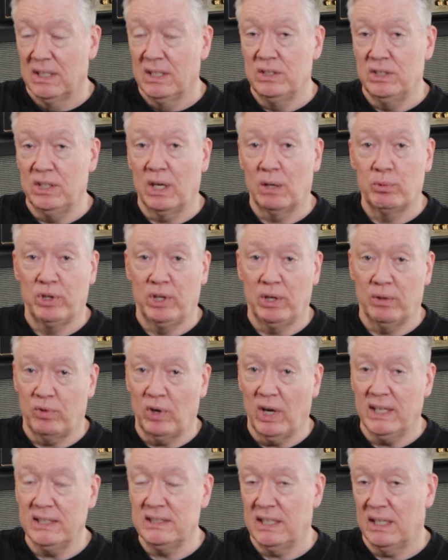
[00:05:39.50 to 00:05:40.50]
Share with your
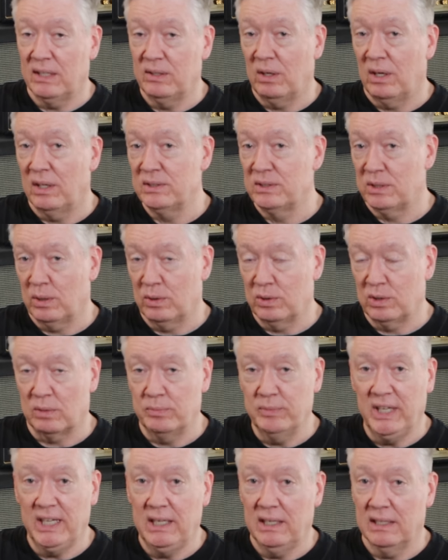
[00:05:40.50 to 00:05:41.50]
friends and on social
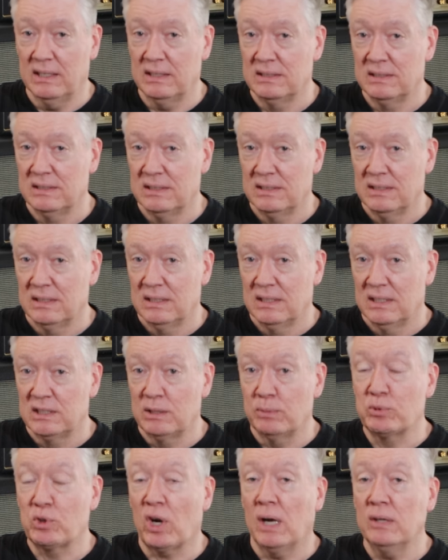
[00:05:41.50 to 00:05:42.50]
media.
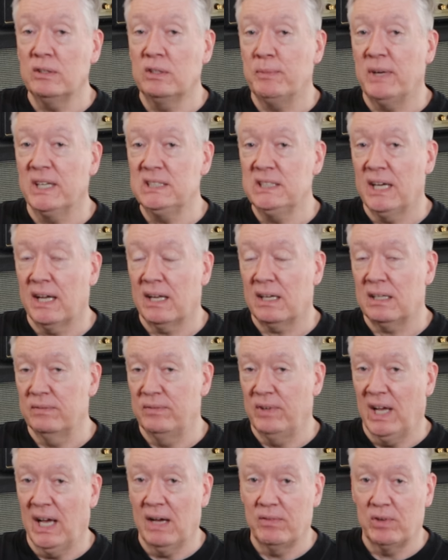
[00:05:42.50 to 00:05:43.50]
Subscribe to my channel
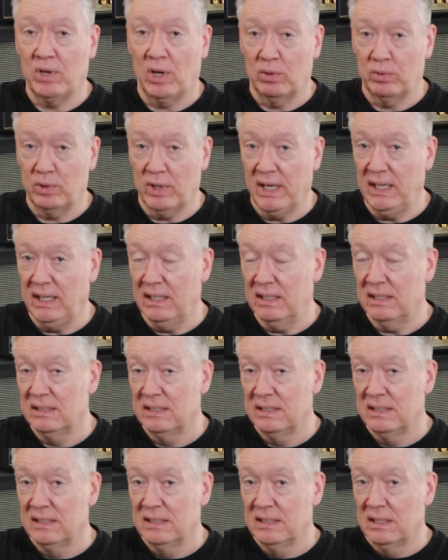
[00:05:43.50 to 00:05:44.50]
if you haven't already.
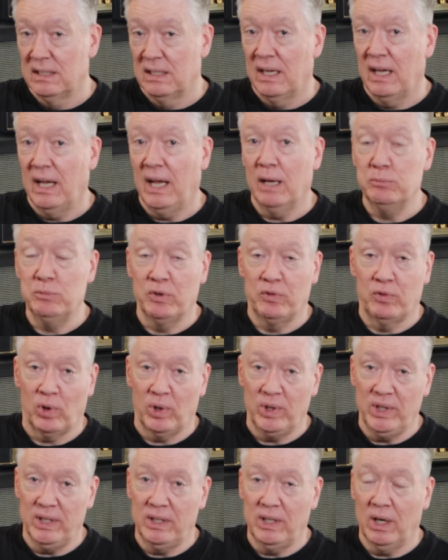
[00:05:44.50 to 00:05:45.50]
And
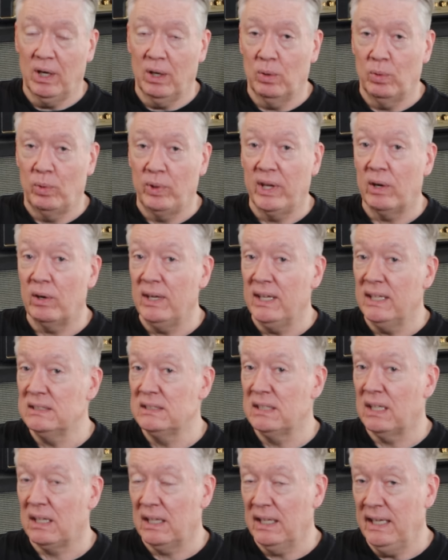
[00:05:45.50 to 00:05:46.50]
before you go, there
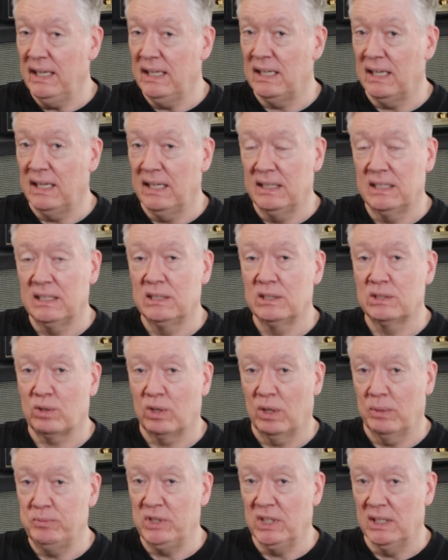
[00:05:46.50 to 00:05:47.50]
is a link in the
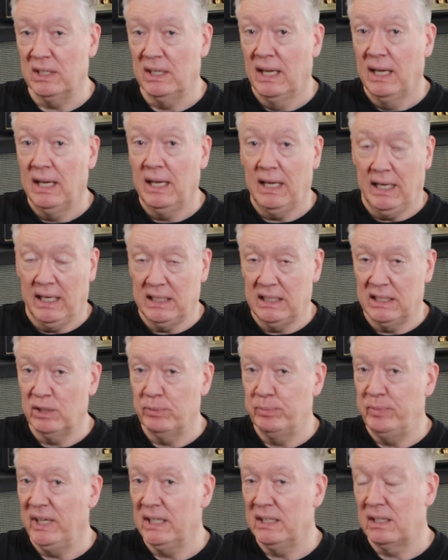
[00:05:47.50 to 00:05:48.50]
description and in
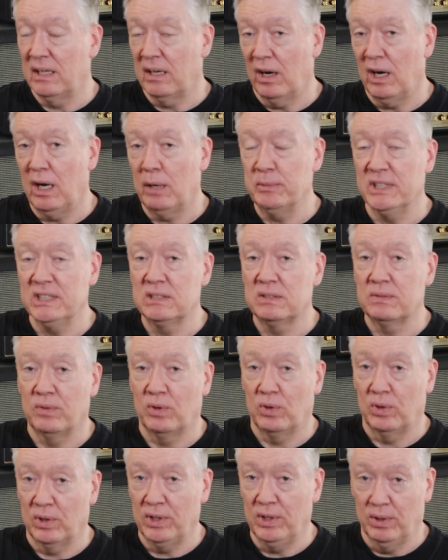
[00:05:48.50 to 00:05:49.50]
the pinned comments
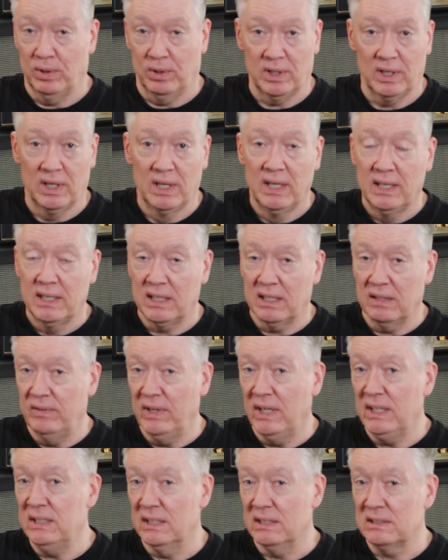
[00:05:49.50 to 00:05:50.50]
for your
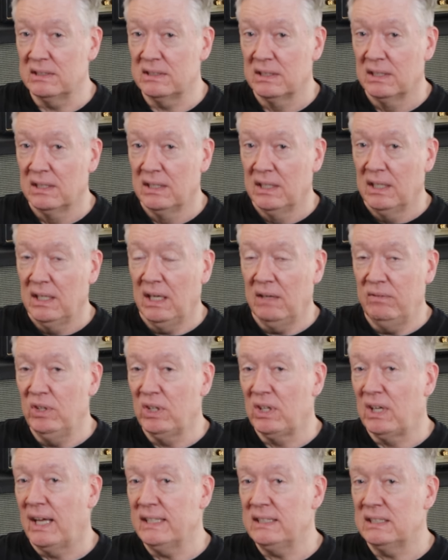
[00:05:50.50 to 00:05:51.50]
convenience if
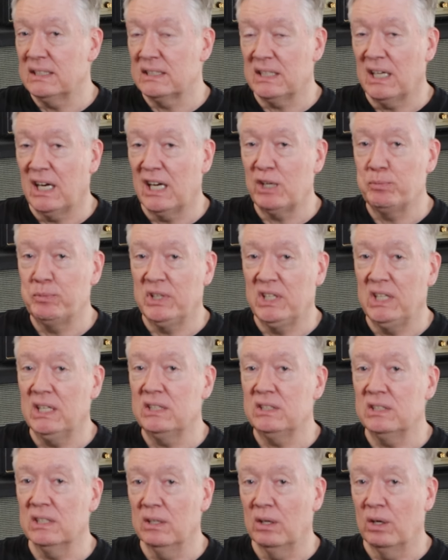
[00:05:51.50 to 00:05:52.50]
you'd like to sign a
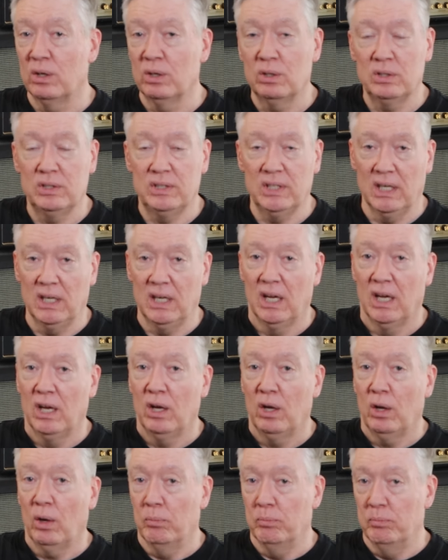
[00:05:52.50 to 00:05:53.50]
petition urging
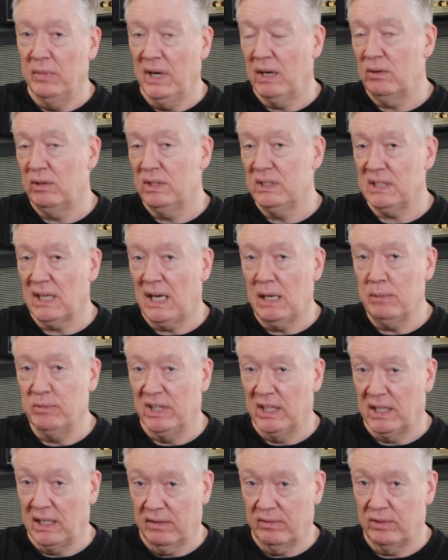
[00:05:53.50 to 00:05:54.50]
Mary
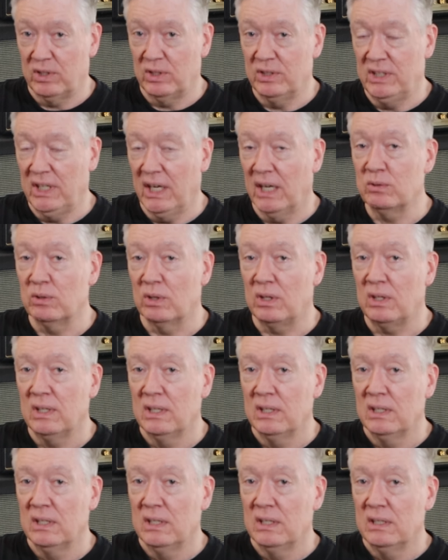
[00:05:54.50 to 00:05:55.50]
Simon, the Governor General,
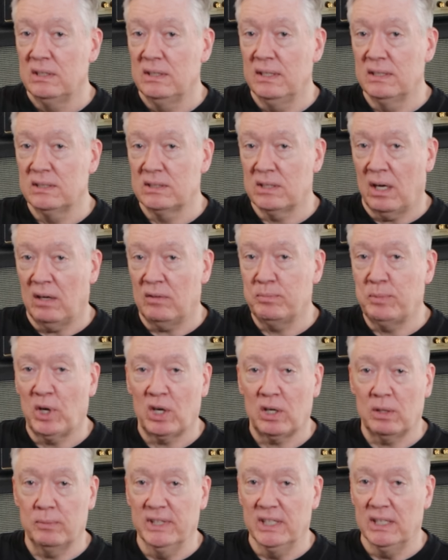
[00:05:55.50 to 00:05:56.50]
to dissolve
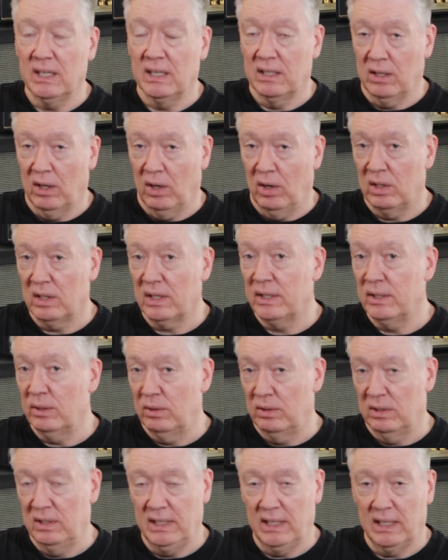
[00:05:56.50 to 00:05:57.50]
Parliament and call an
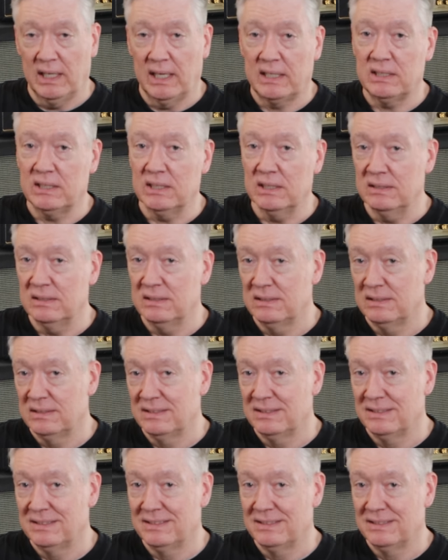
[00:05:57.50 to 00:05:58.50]
early election.
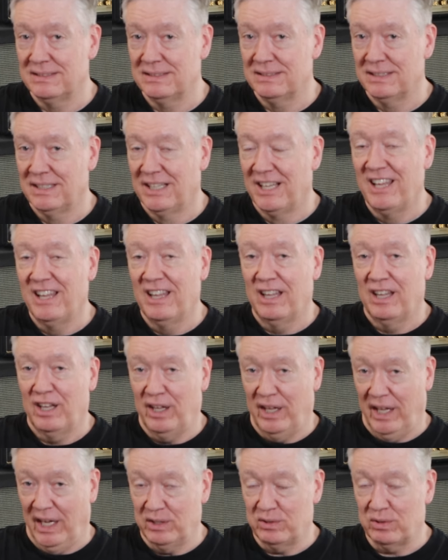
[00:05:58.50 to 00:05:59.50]

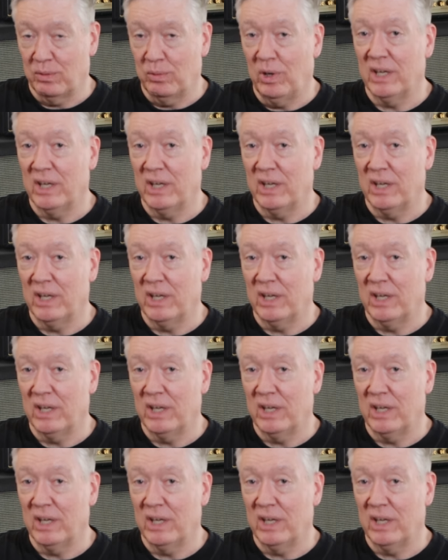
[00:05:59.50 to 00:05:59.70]
Thanks for